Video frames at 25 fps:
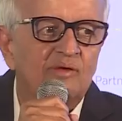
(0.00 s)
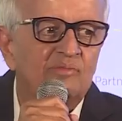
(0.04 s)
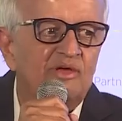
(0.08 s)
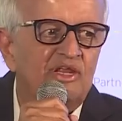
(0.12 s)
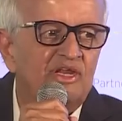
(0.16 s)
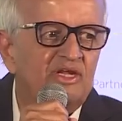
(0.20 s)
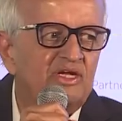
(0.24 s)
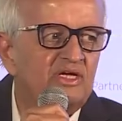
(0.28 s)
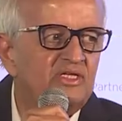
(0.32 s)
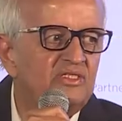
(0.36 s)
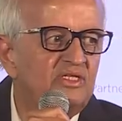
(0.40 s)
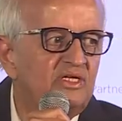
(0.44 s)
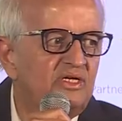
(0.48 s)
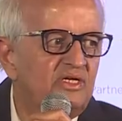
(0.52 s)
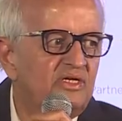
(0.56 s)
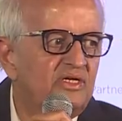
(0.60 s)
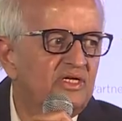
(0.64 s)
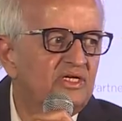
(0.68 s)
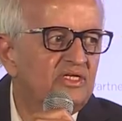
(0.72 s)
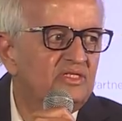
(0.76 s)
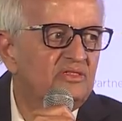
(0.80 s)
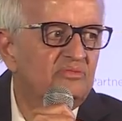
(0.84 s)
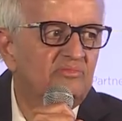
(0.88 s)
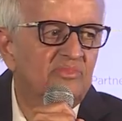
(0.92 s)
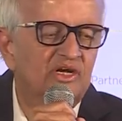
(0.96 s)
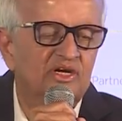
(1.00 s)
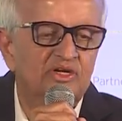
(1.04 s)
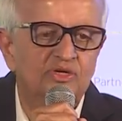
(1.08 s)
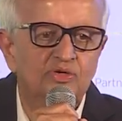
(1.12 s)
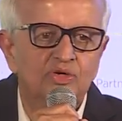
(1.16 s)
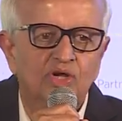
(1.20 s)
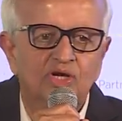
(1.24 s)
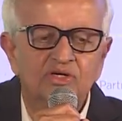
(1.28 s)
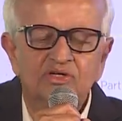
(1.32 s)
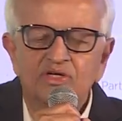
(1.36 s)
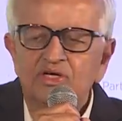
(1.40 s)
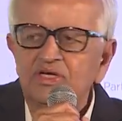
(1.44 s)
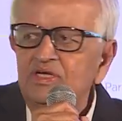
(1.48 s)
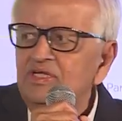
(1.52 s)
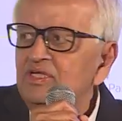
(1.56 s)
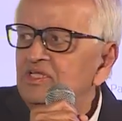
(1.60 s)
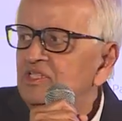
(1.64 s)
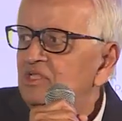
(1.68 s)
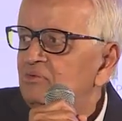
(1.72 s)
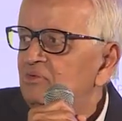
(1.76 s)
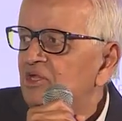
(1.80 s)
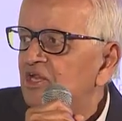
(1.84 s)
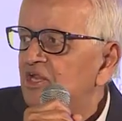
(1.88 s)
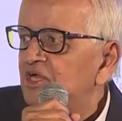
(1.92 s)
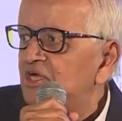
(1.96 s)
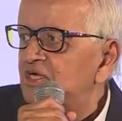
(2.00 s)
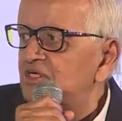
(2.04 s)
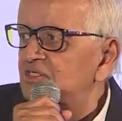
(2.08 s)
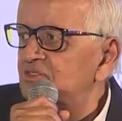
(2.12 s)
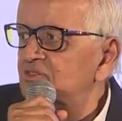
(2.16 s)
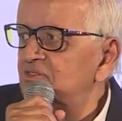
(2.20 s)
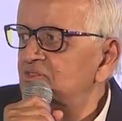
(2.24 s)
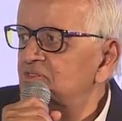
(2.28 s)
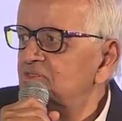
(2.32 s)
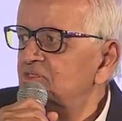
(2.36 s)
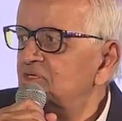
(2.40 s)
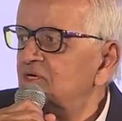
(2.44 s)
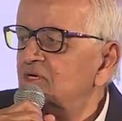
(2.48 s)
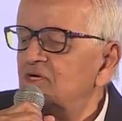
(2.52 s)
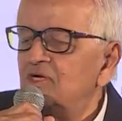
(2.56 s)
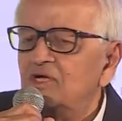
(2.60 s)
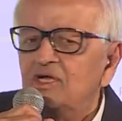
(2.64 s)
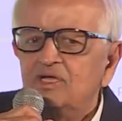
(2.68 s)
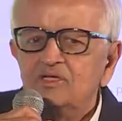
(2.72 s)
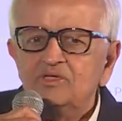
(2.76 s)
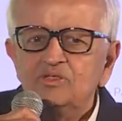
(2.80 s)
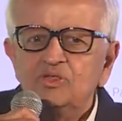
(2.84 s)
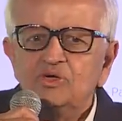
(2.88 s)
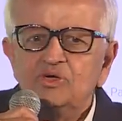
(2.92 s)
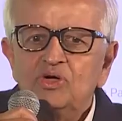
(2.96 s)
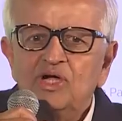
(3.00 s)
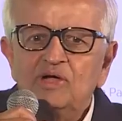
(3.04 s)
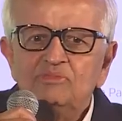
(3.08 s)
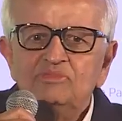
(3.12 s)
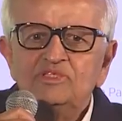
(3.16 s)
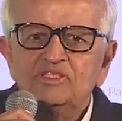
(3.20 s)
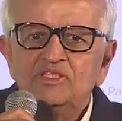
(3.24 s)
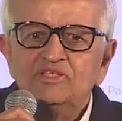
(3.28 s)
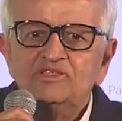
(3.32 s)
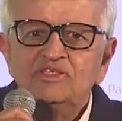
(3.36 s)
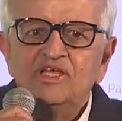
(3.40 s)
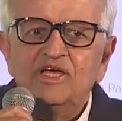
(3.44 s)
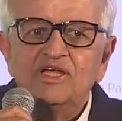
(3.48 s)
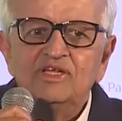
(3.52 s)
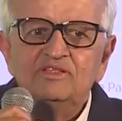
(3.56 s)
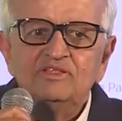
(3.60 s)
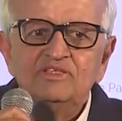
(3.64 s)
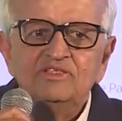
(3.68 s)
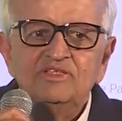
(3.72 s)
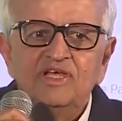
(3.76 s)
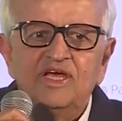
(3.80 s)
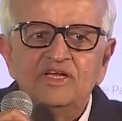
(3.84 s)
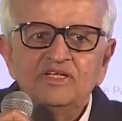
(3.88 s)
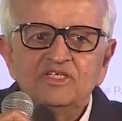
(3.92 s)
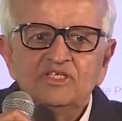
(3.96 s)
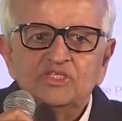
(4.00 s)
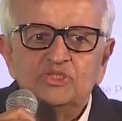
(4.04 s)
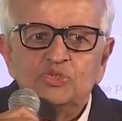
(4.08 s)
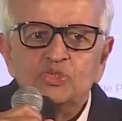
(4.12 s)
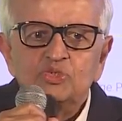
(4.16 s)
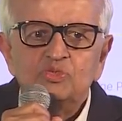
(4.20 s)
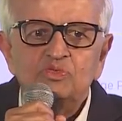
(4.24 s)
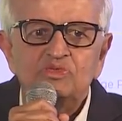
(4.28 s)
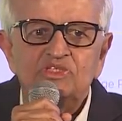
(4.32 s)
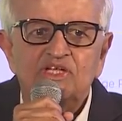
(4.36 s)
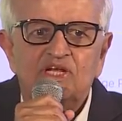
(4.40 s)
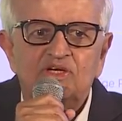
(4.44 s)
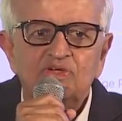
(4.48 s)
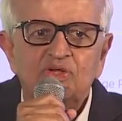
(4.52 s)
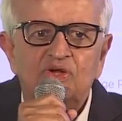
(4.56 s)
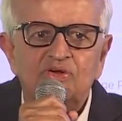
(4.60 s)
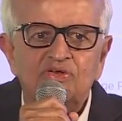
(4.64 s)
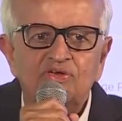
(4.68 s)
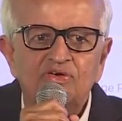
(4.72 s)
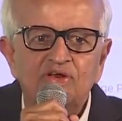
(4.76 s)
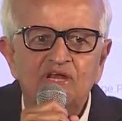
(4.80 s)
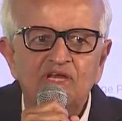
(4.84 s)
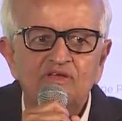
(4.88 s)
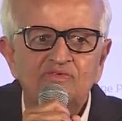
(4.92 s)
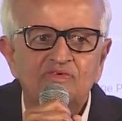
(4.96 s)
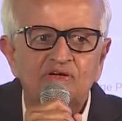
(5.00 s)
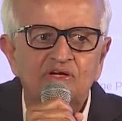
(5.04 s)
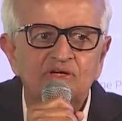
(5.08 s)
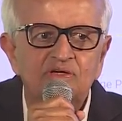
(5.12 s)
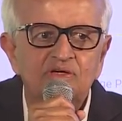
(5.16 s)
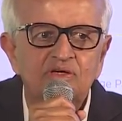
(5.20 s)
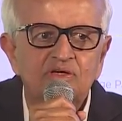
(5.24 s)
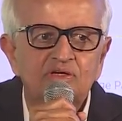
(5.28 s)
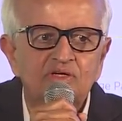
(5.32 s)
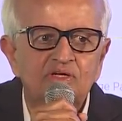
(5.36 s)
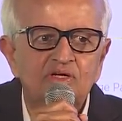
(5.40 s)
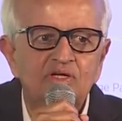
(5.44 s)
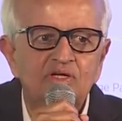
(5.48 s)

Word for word: American Indian, but not Indian American. You know, I mean, these are these are issues which are not relevant.